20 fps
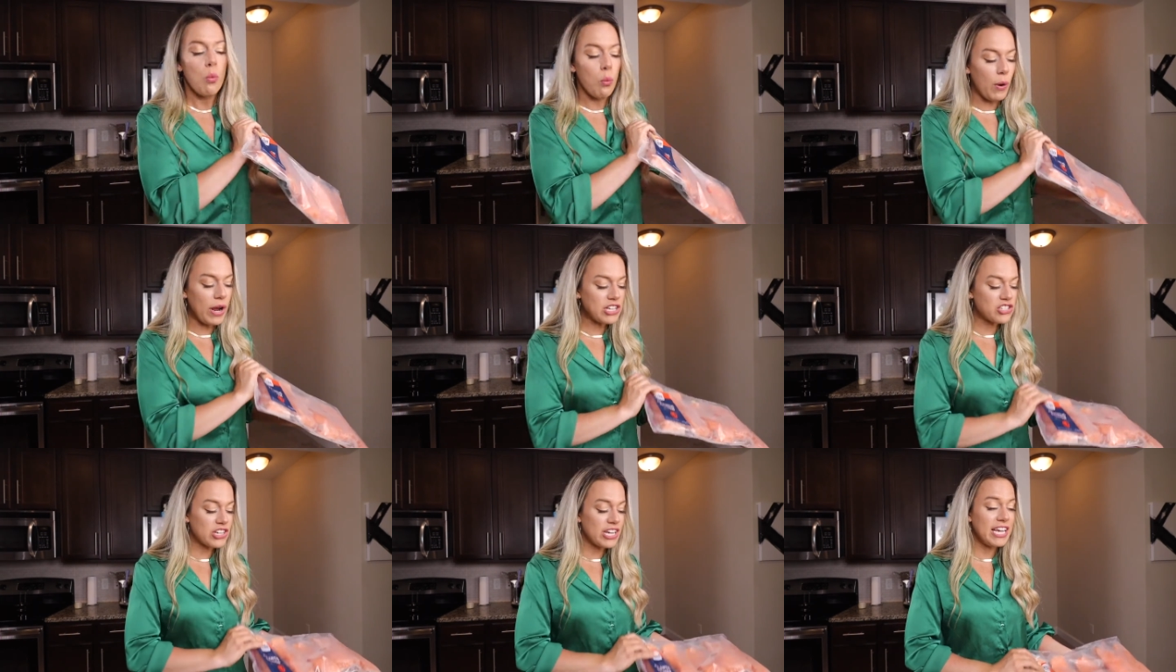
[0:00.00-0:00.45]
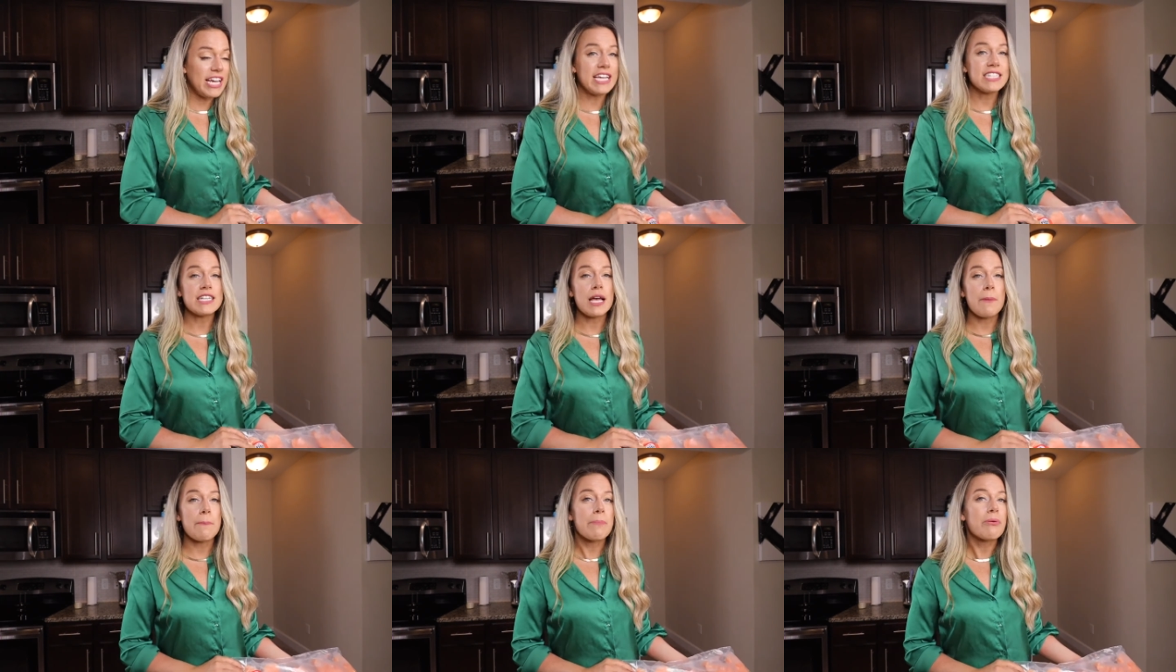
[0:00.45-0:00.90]
which
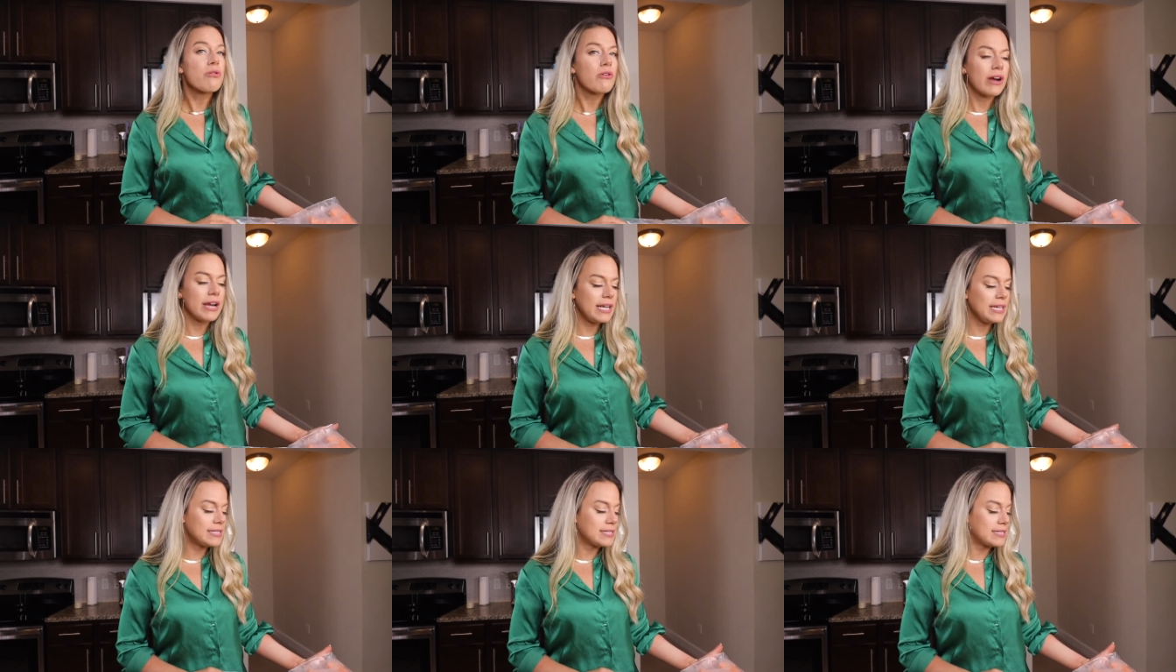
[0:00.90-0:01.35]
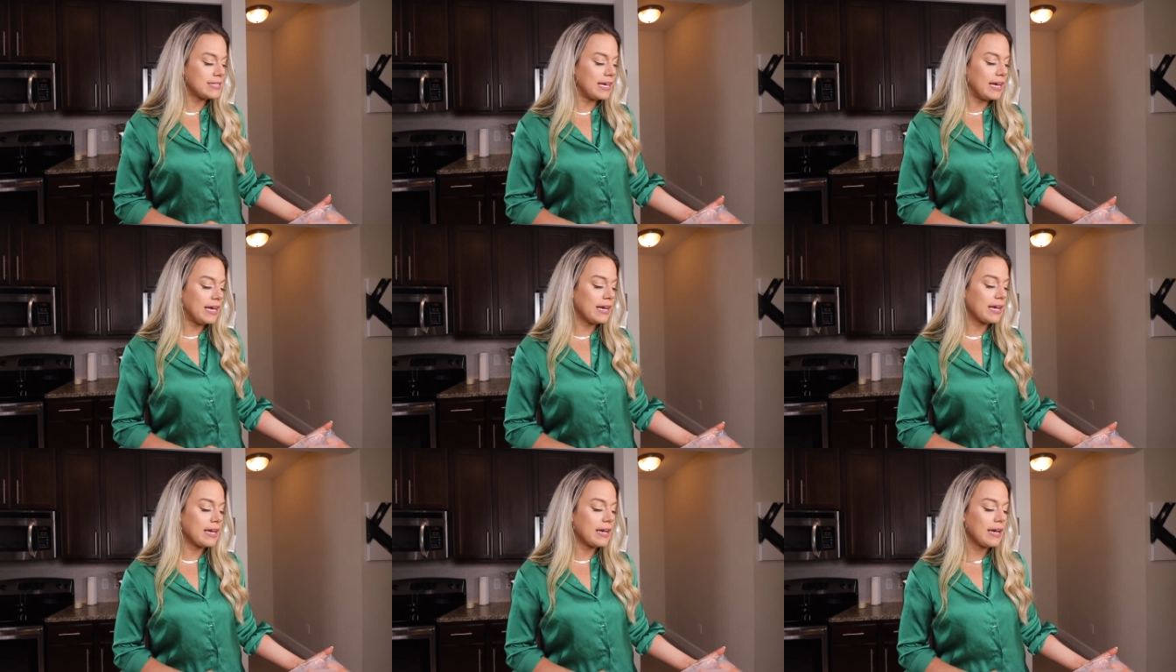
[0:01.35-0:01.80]
is pretty
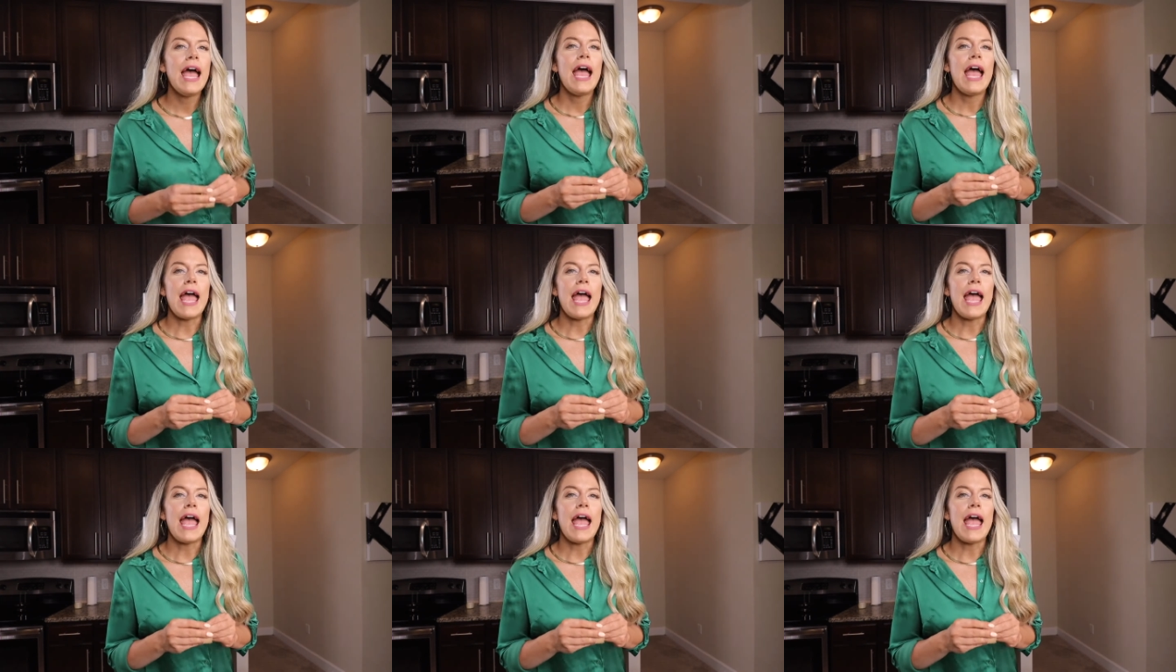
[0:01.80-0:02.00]
sick